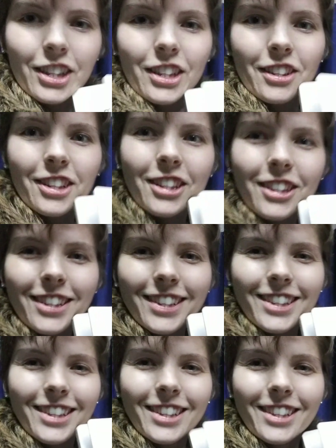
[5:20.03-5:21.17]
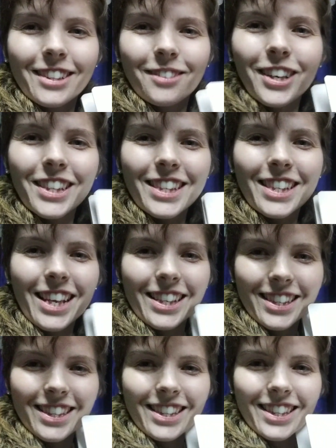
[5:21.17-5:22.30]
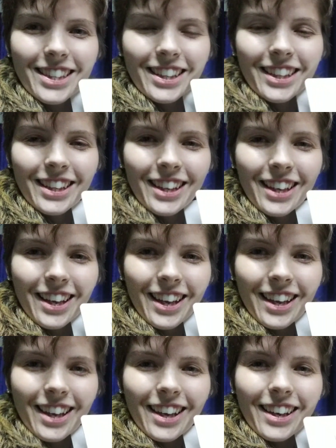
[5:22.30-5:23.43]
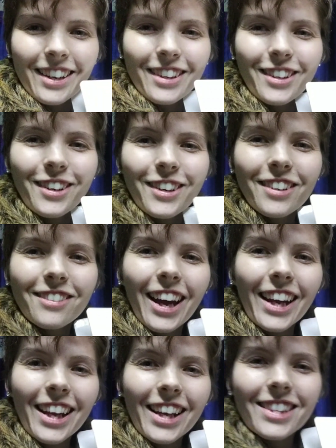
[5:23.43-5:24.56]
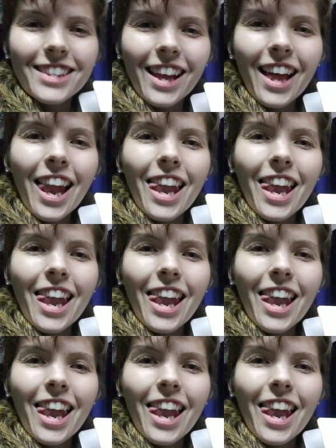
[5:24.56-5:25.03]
What's this? You're right, it's a